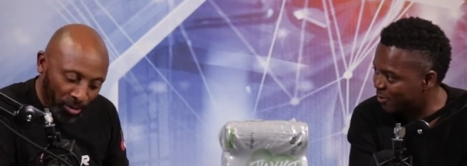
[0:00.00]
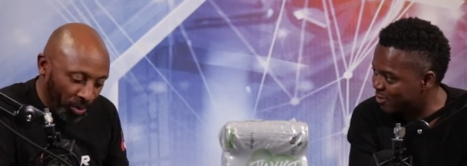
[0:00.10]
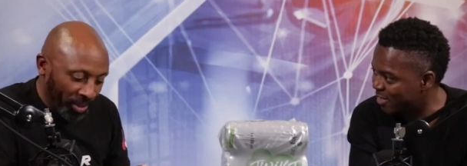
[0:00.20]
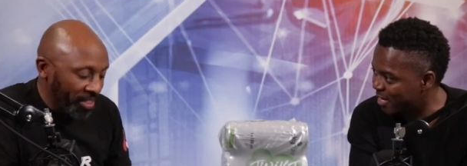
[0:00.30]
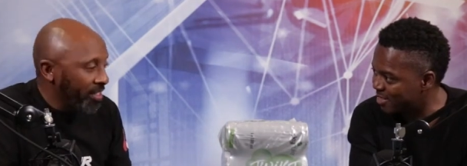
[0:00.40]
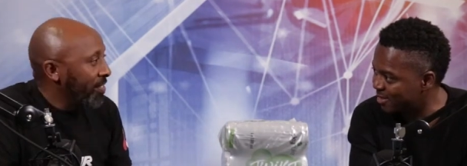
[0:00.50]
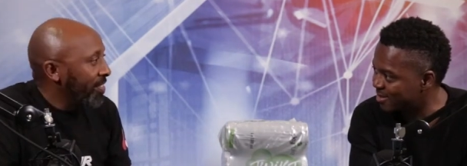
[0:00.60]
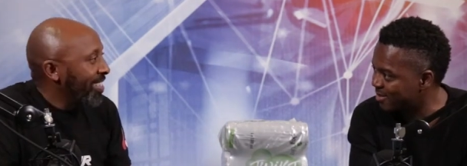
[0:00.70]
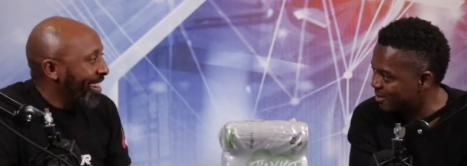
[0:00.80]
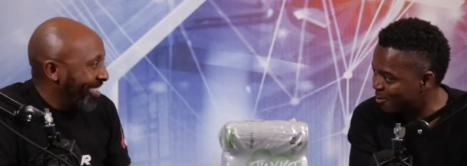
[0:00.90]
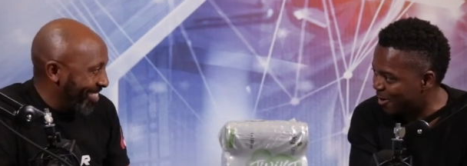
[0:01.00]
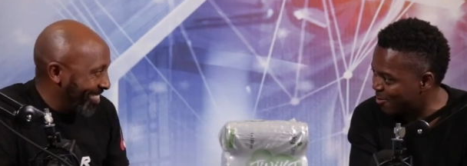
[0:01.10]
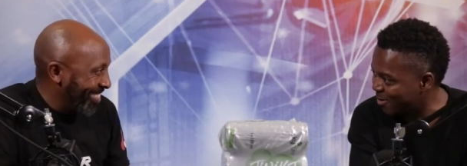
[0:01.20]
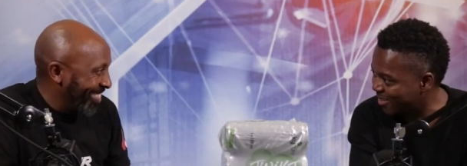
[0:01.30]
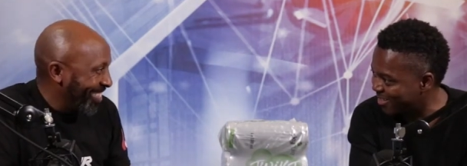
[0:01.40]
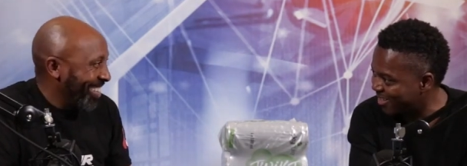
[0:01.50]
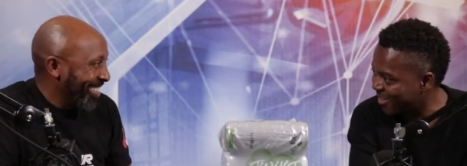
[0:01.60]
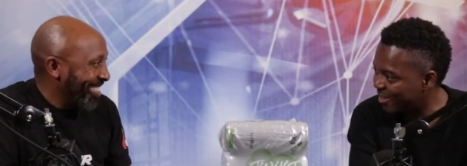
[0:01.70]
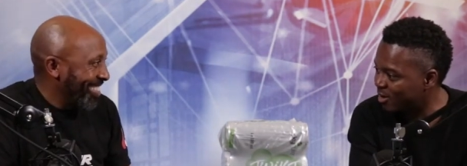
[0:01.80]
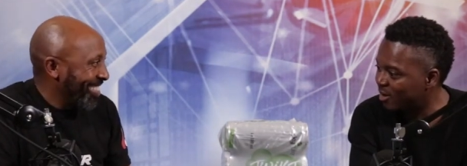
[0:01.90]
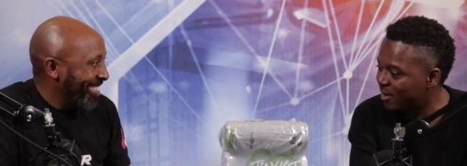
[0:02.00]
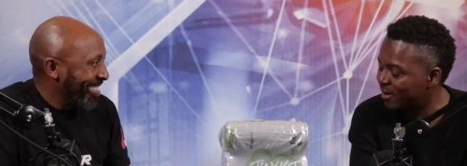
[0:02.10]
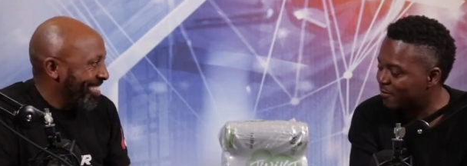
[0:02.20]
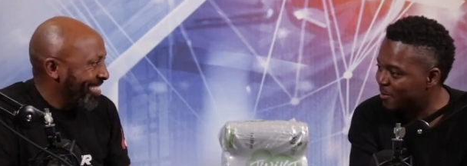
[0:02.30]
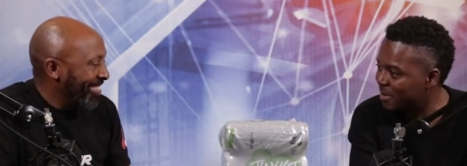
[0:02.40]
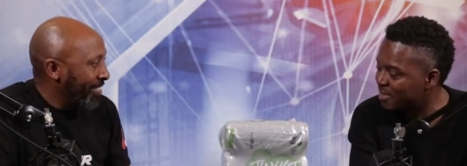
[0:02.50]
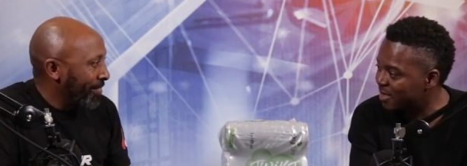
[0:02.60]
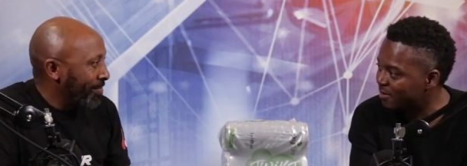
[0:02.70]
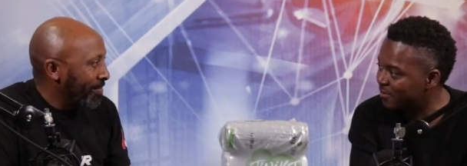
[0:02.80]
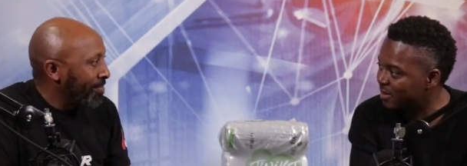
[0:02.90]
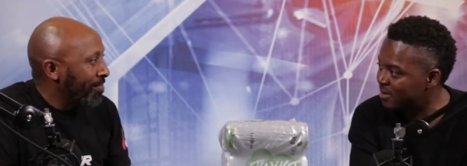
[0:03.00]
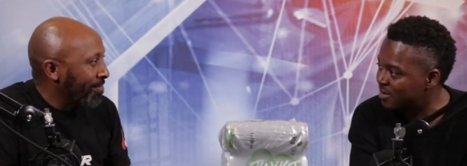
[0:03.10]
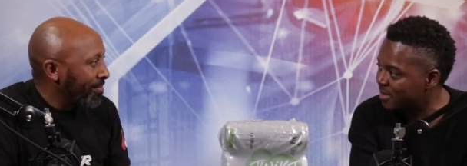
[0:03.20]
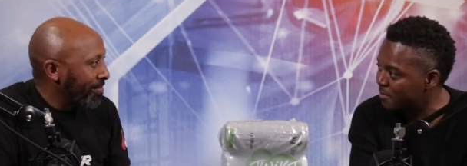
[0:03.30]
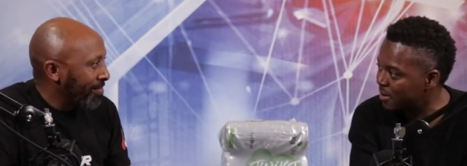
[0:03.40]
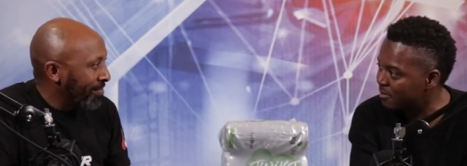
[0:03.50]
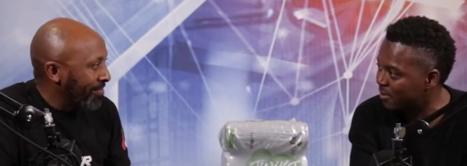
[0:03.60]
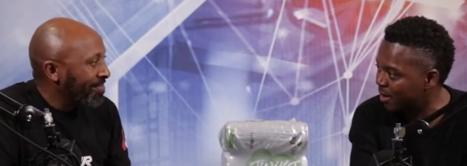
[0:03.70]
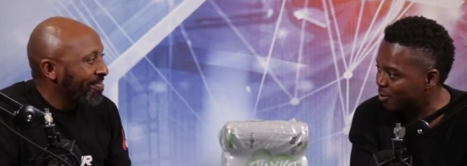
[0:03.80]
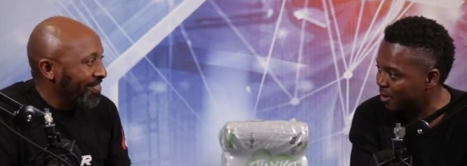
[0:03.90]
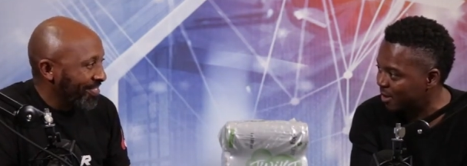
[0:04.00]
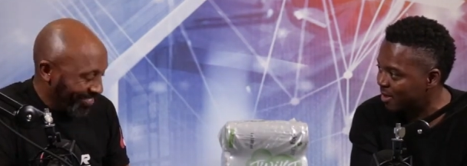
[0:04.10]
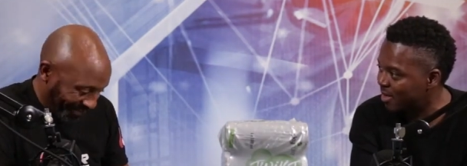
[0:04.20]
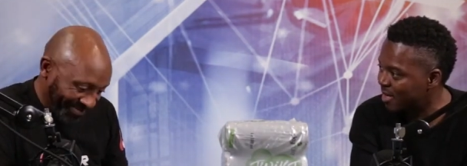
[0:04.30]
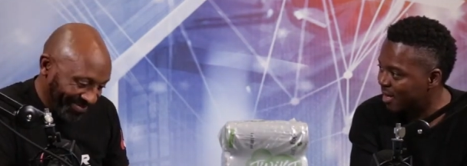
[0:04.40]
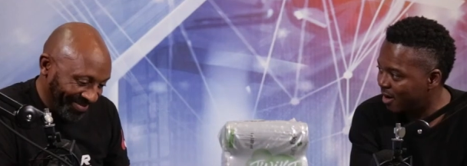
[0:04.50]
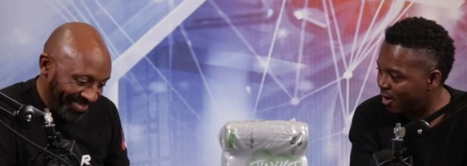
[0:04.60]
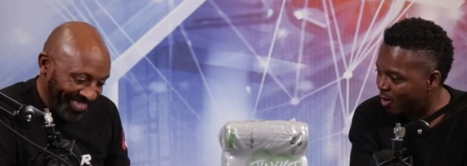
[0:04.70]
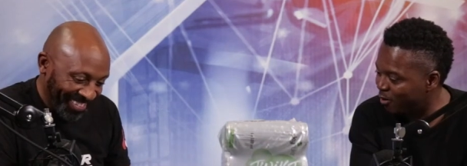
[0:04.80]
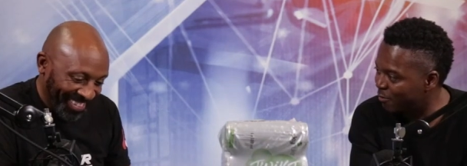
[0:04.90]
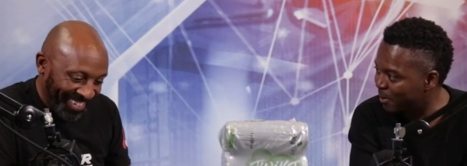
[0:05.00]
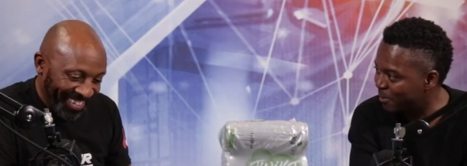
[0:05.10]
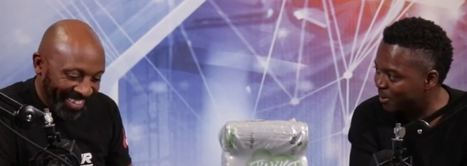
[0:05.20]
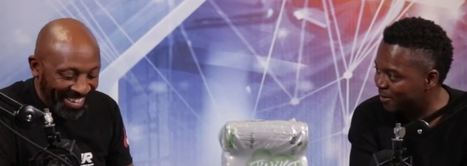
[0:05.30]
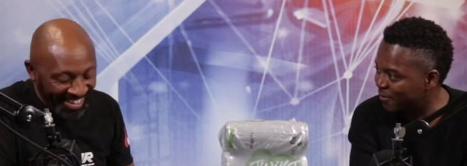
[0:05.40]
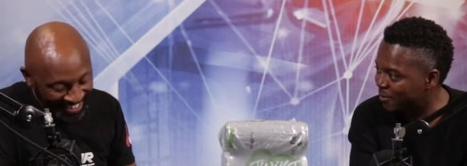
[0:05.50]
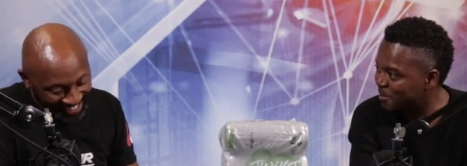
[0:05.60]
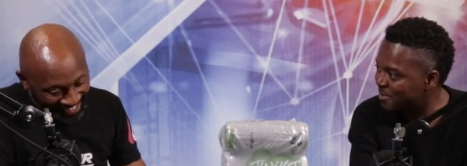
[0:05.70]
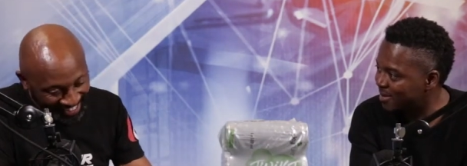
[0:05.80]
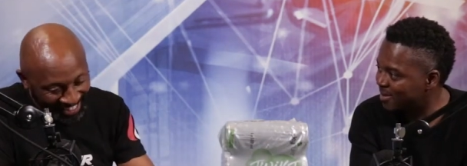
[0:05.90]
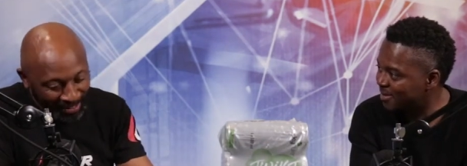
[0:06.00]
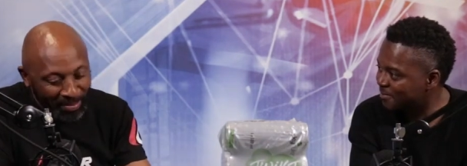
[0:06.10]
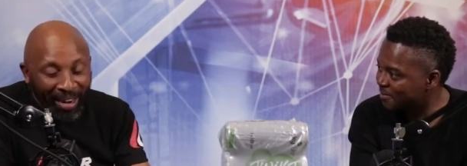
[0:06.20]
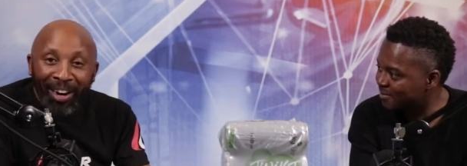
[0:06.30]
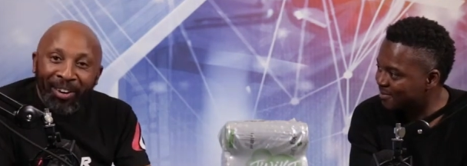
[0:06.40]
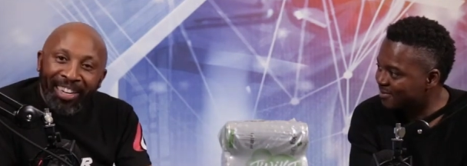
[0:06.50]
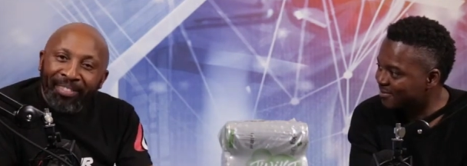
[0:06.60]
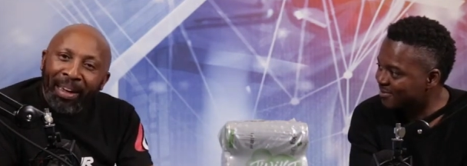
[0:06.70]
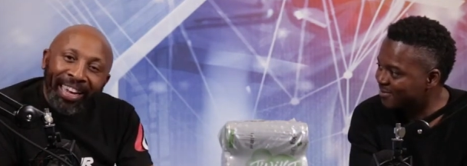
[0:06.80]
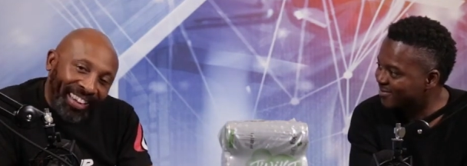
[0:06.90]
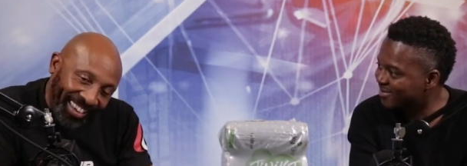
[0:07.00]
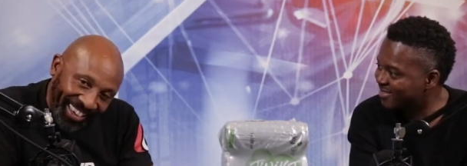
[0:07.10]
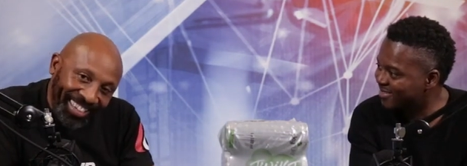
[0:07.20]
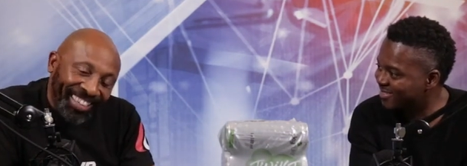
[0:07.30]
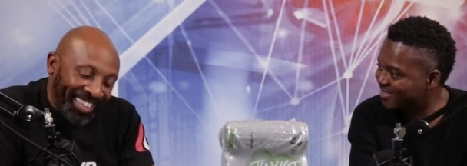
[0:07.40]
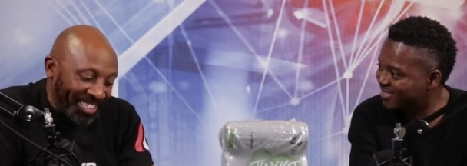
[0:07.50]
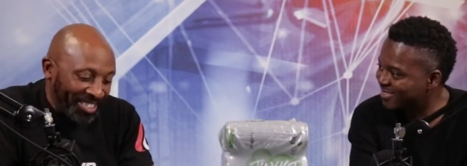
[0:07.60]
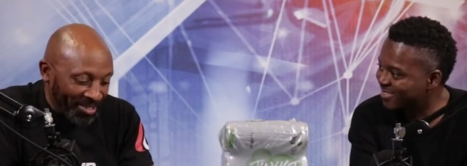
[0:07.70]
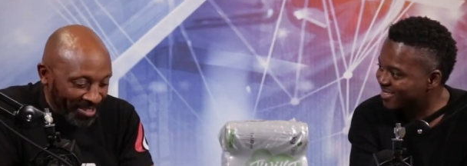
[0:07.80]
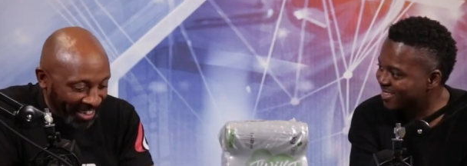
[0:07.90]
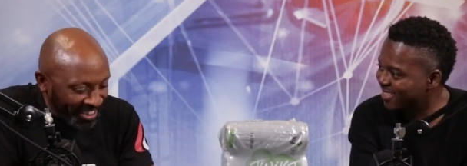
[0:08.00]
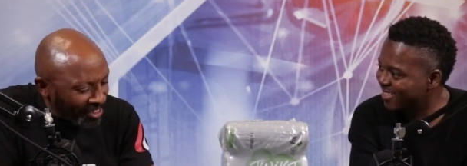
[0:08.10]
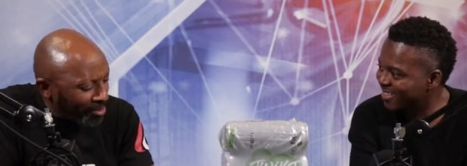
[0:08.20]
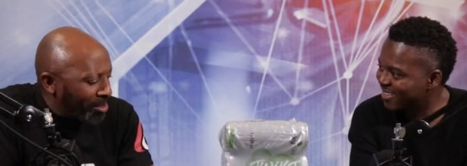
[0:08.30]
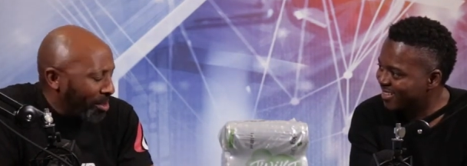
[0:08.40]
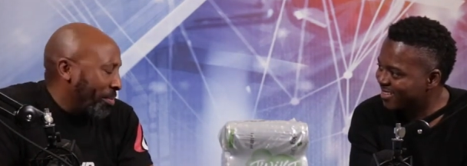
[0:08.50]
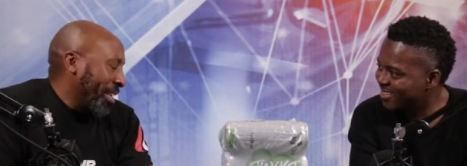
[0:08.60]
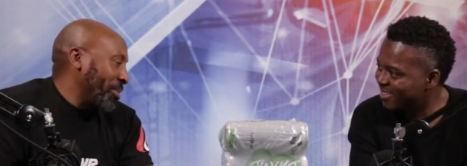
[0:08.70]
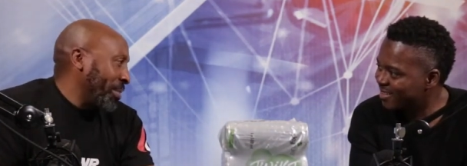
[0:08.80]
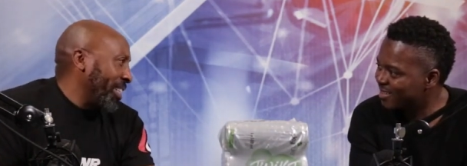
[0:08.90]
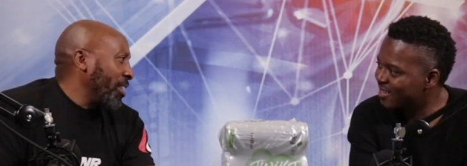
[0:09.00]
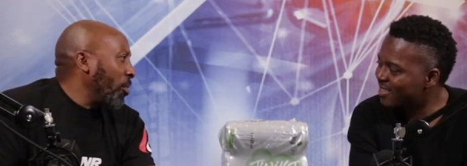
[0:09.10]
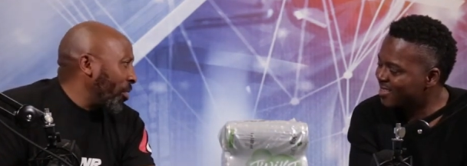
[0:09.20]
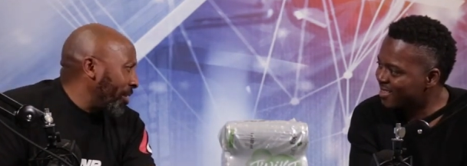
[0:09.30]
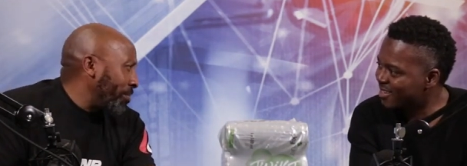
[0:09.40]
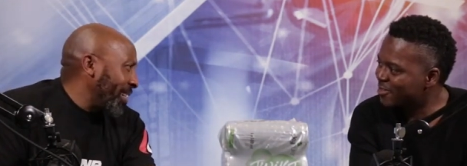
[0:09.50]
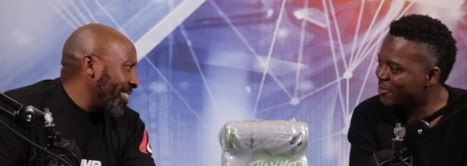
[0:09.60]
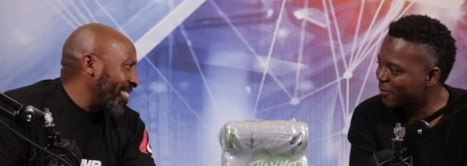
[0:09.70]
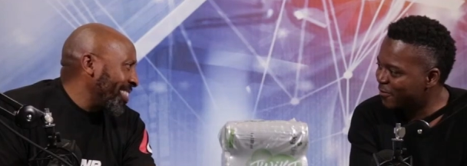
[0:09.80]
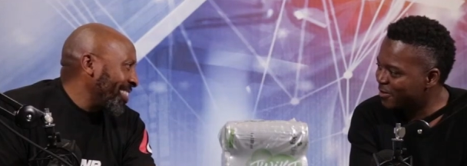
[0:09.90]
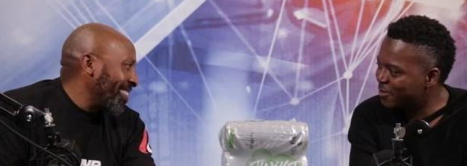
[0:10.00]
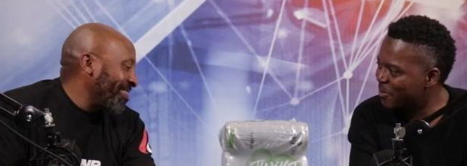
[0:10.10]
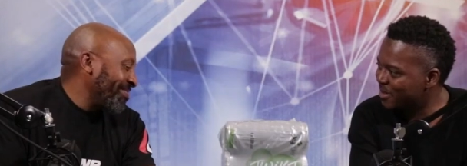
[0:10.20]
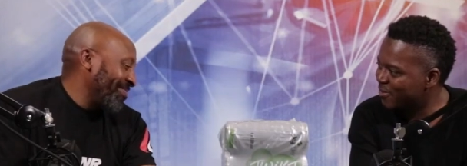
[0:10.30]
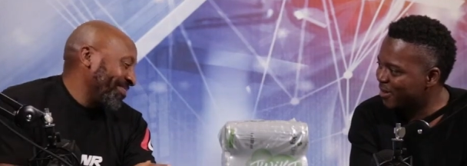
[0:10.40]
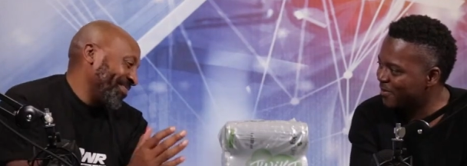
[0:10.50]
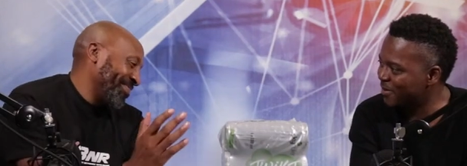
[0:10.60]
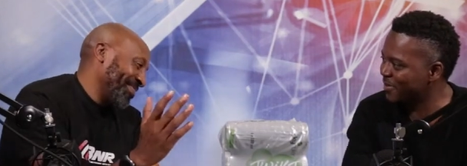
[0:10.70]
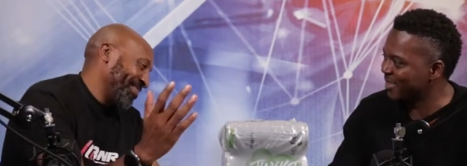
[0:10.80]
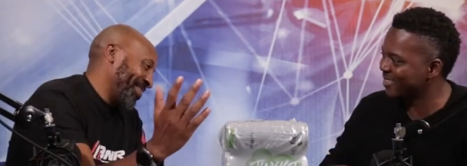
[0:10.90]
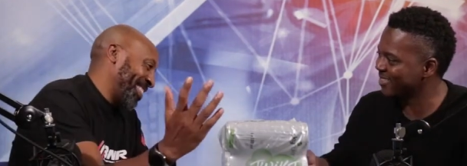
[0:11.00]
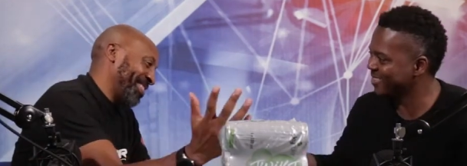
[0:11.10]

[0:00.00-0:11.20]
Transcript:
Speaker 1: we don't twist. change it. Yeah. One word. Yes. You know, and then for myself, it's Sammy Mhaule. All of my platform.
Speaker 2: Sammy Mhaule, my great guest tonight. Thank you so much, mate.
Speaker 1: Thank you so so much for having me.